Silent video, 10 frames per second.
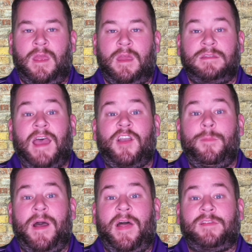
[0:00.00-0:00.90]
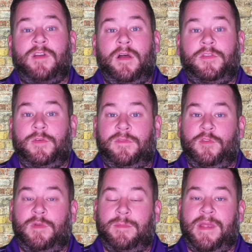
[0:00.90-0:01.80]
Taco Bell has gone through a
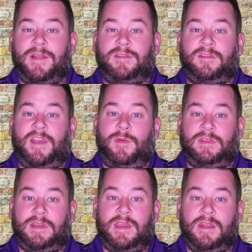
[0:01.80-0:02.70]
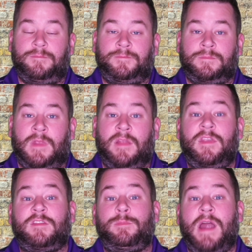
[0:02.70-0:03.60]
few rebrands since I was a kid.
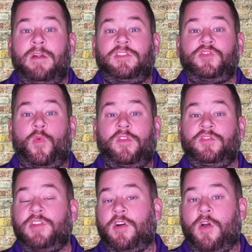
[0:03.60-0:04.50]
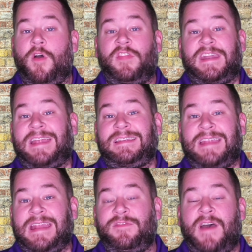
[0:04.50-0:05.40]
This brownish-orange logo of the
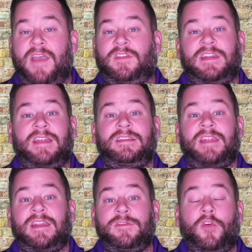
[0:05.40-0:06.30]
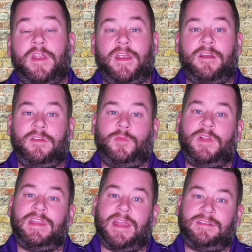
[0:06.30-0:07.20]
1985 to 1994 era is
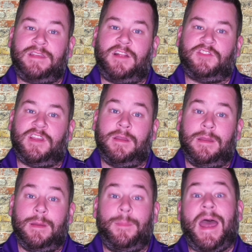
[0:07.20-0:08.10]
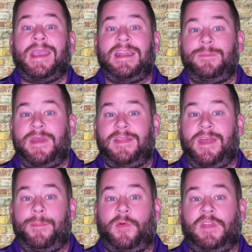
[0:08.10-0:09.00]
really nostalgic, but I can admit
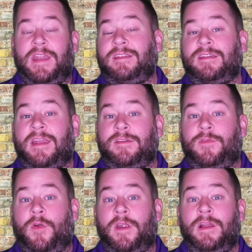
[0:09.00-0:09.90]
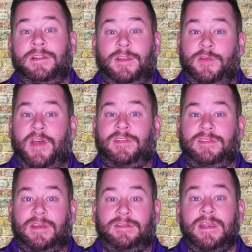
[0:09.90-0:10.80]
that both the 1994 to
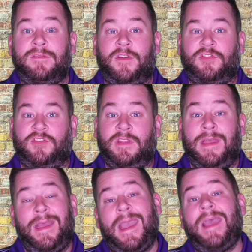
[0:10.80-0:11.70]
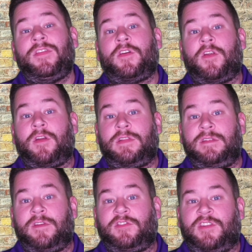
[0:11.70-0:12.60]
2016 version and the current
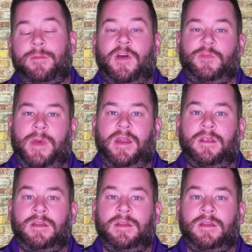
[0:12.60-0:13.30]
clean version are much better.